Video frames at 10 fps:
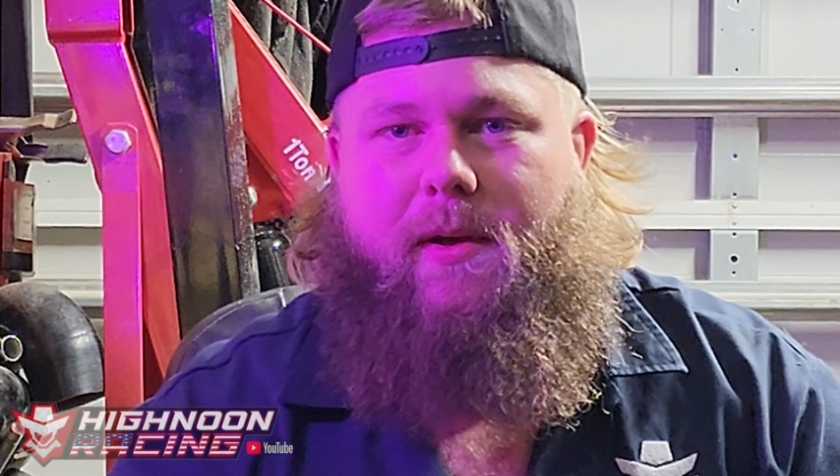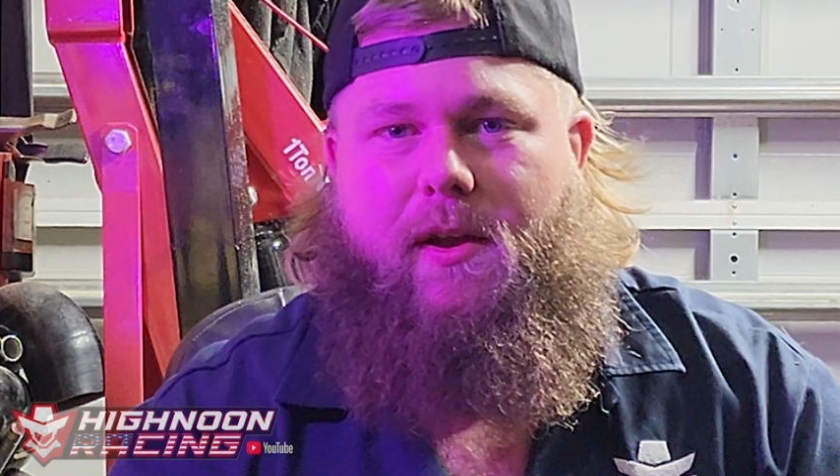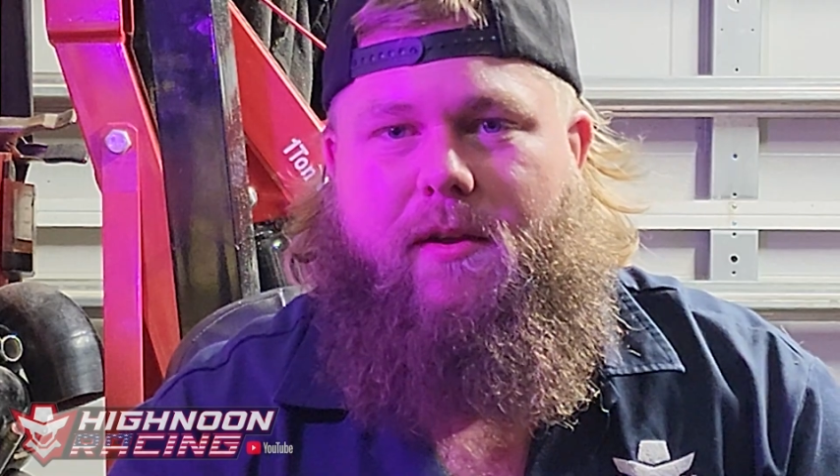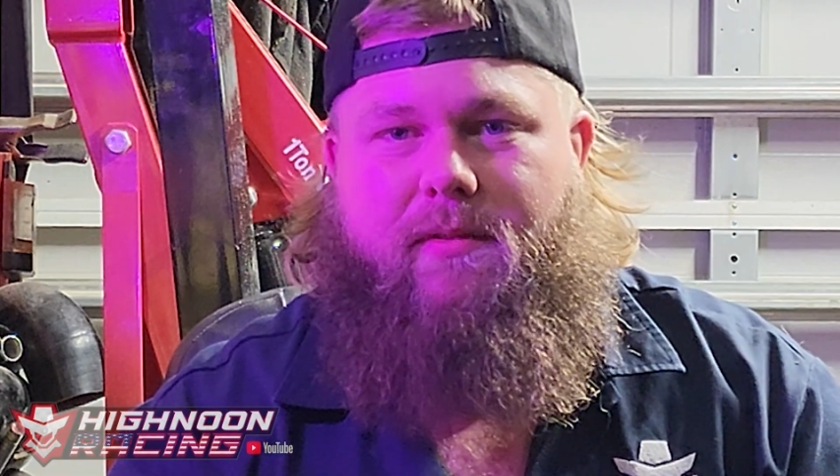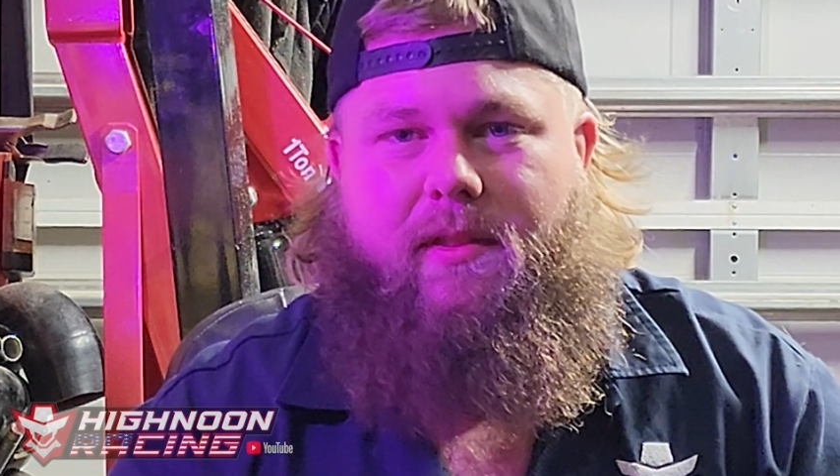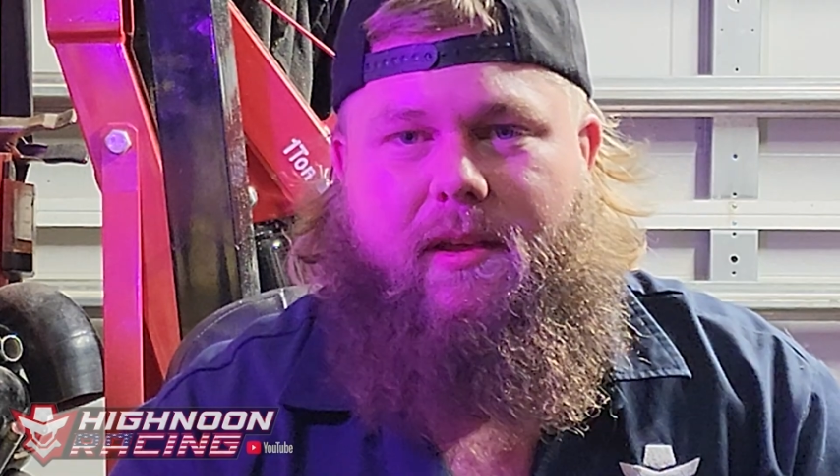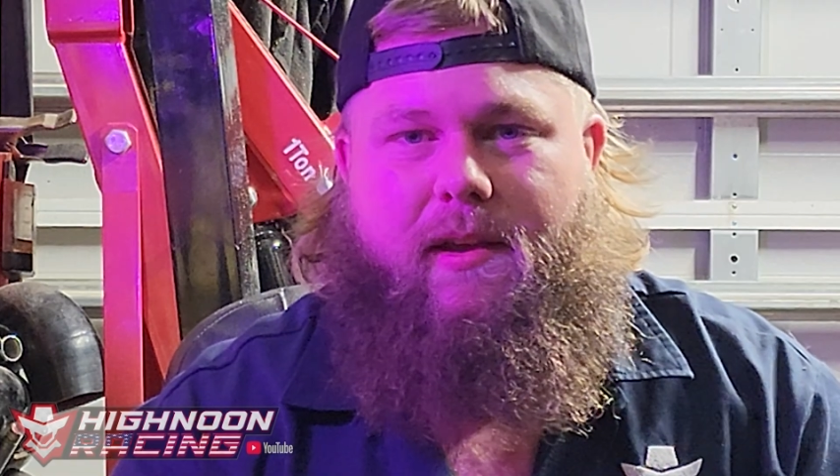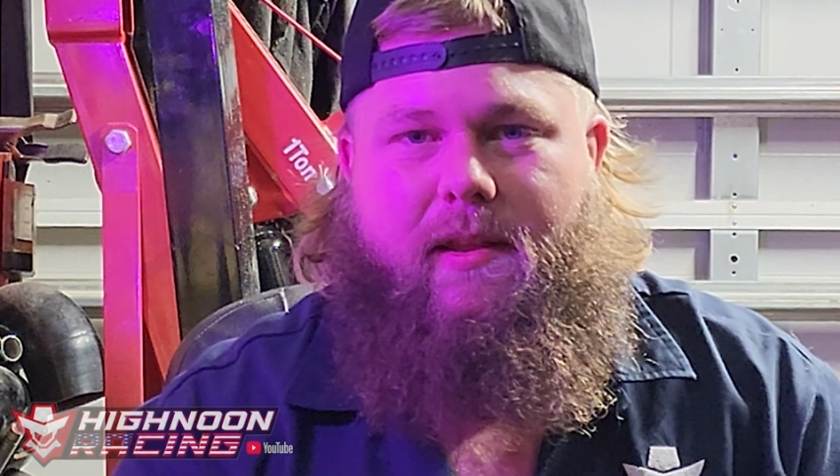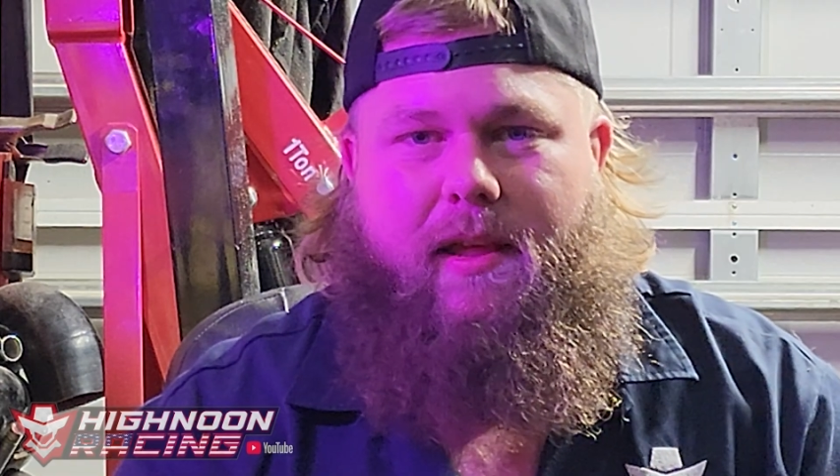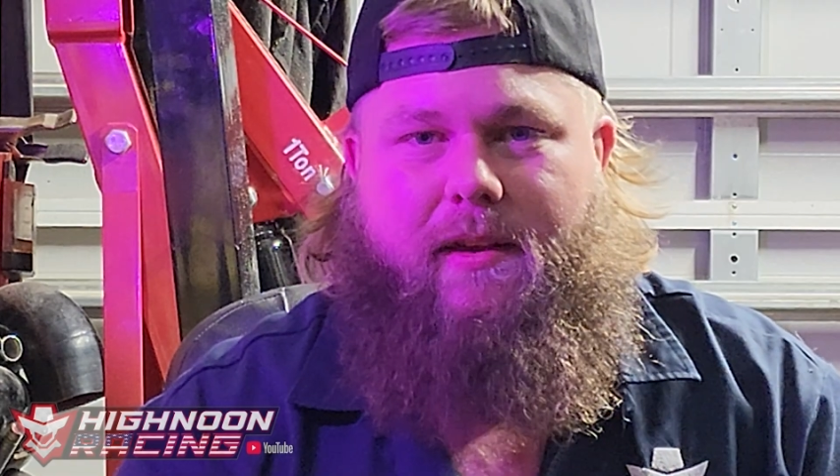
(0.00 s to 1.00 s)
about
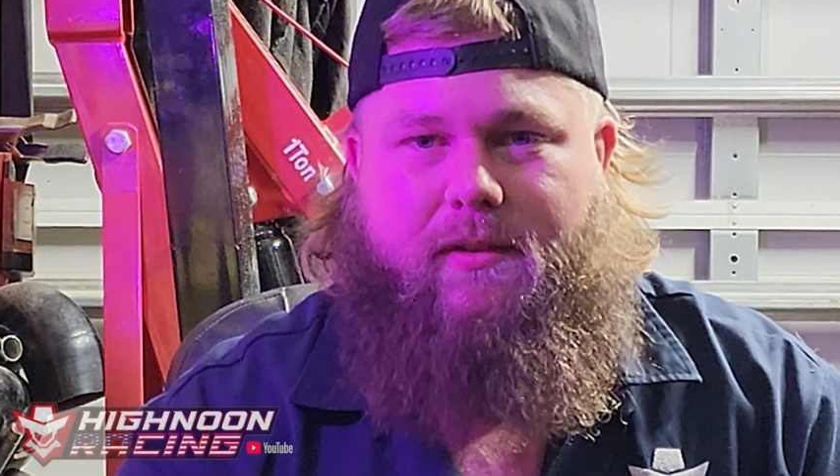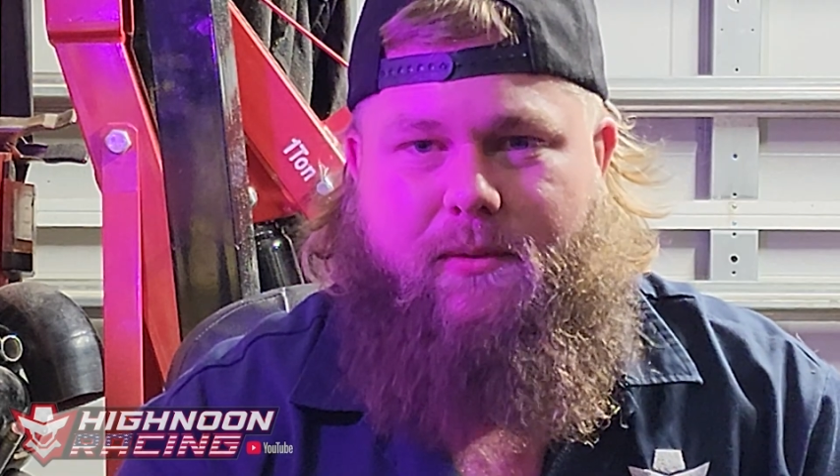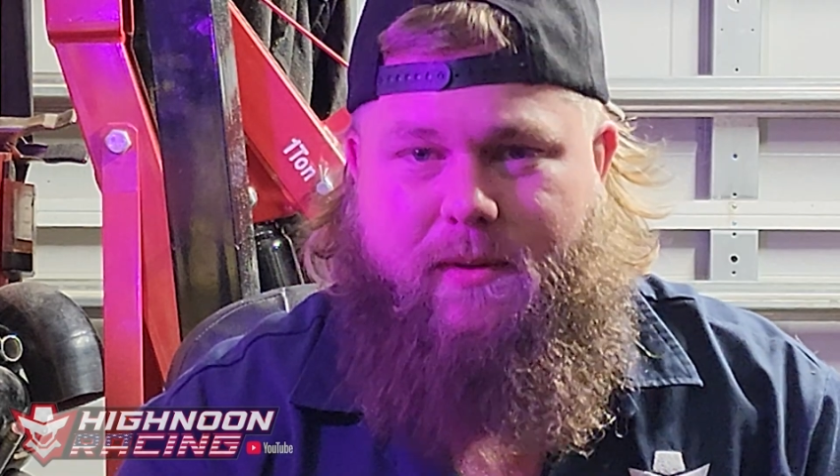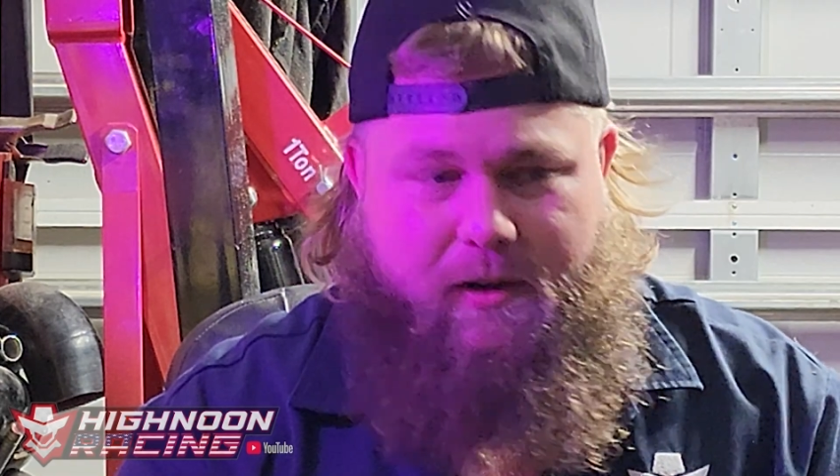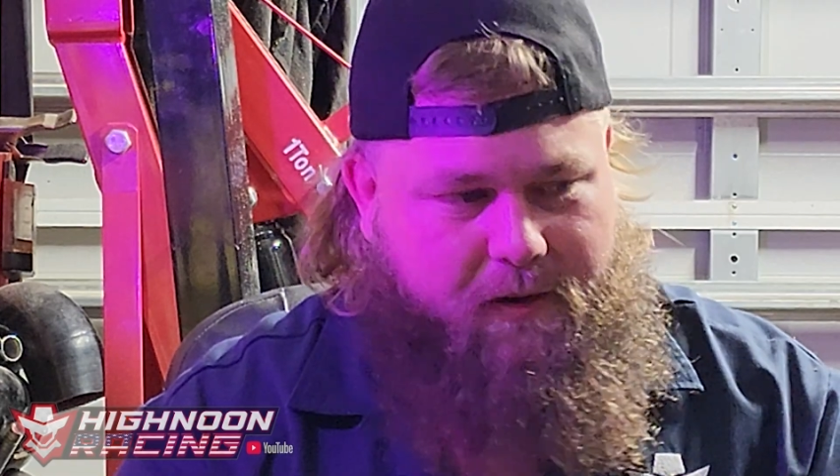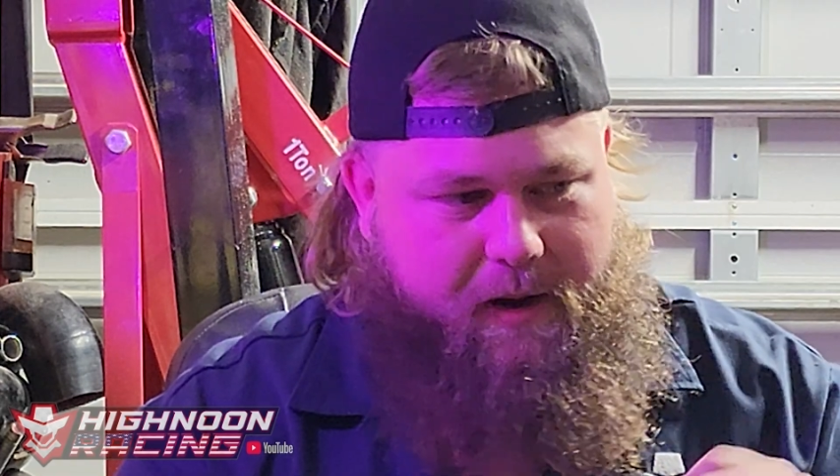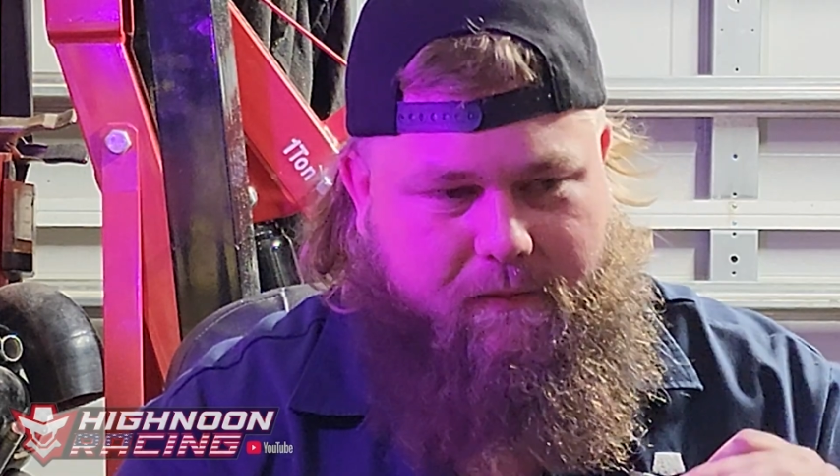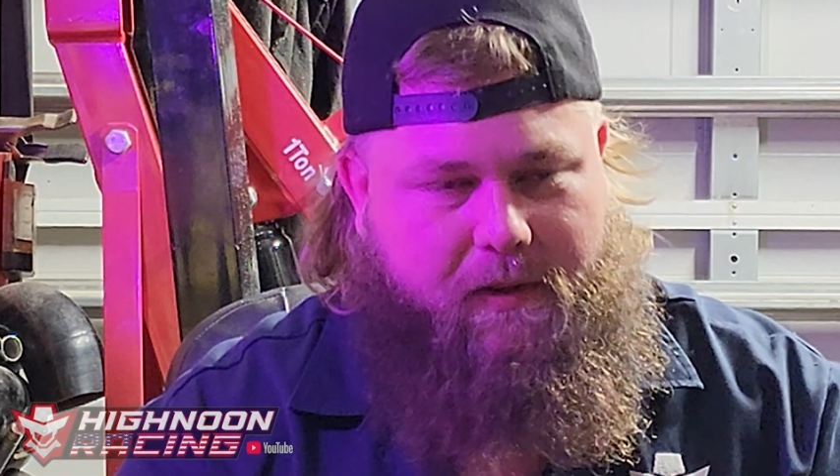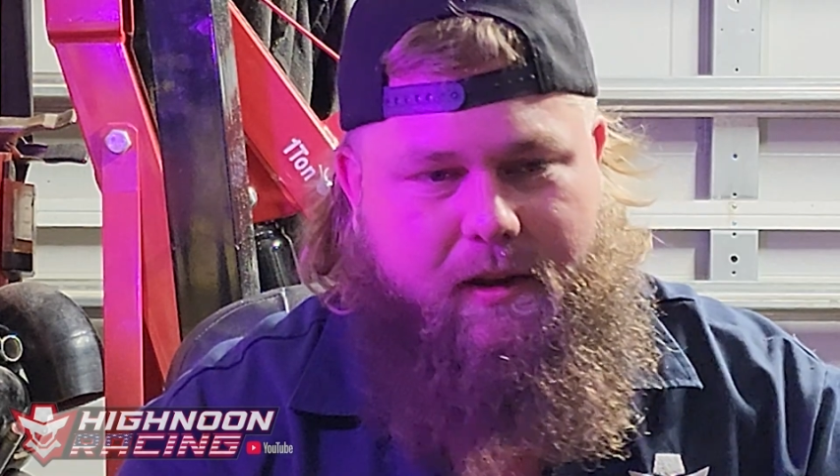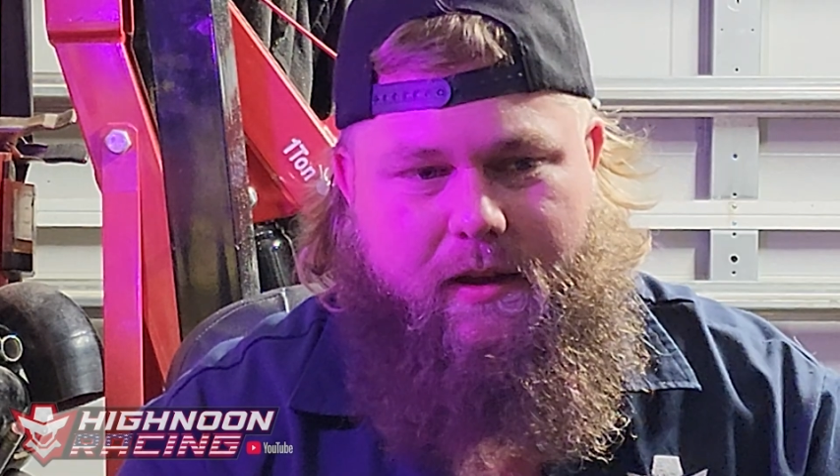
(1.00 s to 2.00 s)
everything and like doing
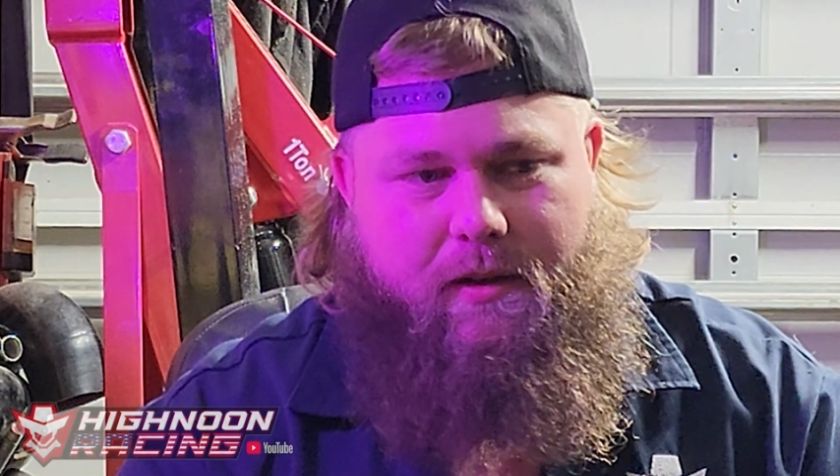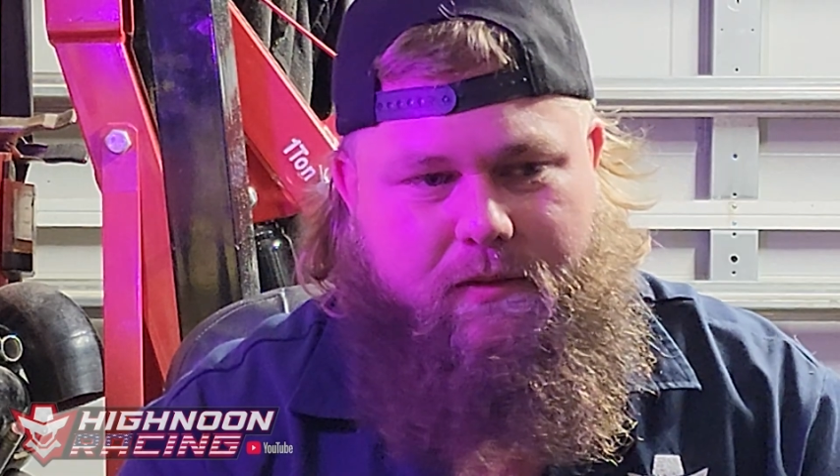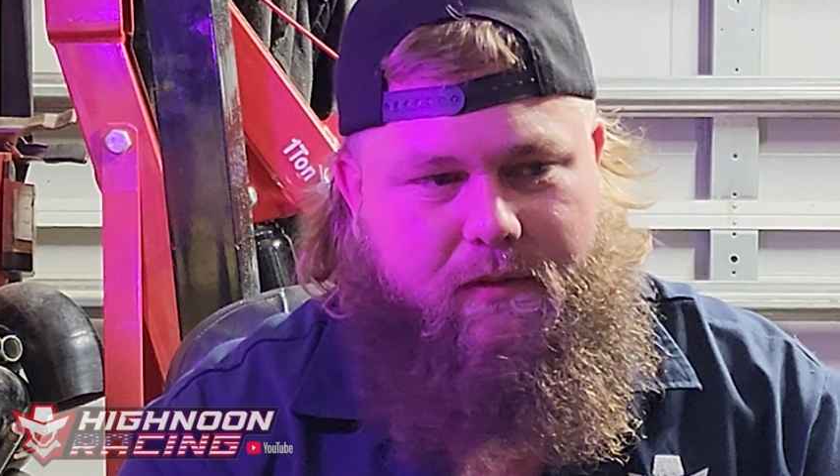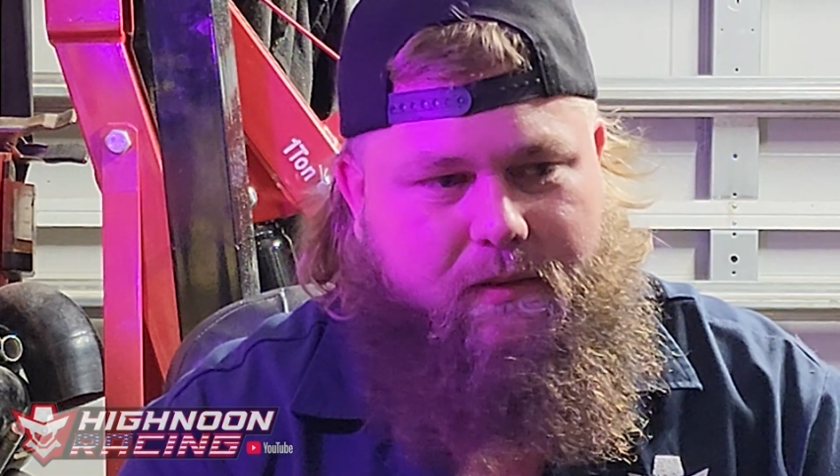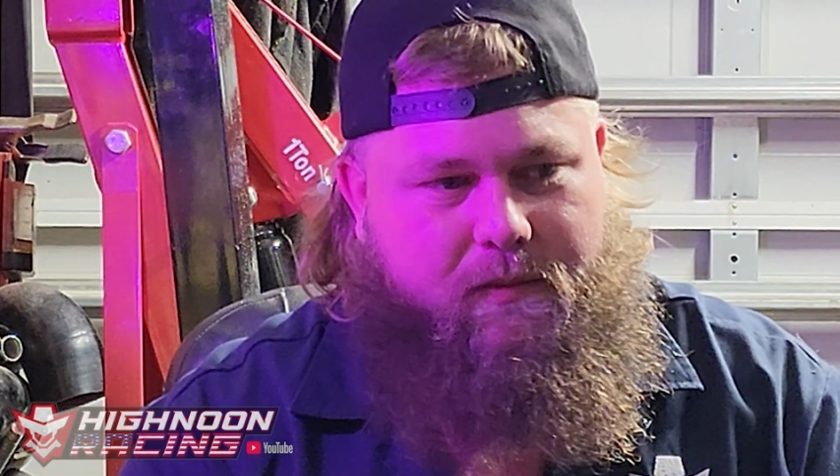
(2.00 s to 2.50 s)
great videos